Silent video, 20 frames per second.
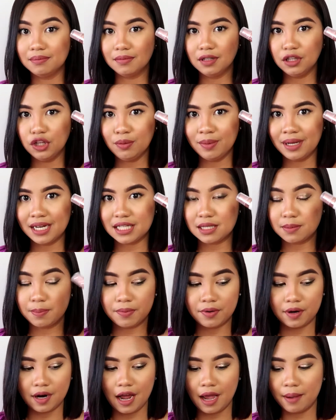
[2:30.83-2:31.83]
luminous
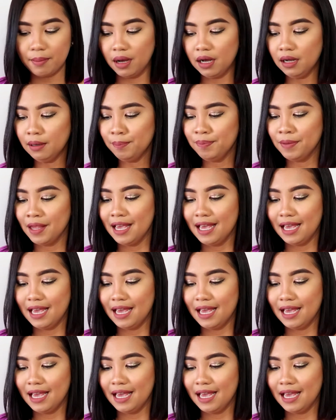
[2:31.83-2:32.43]
primer.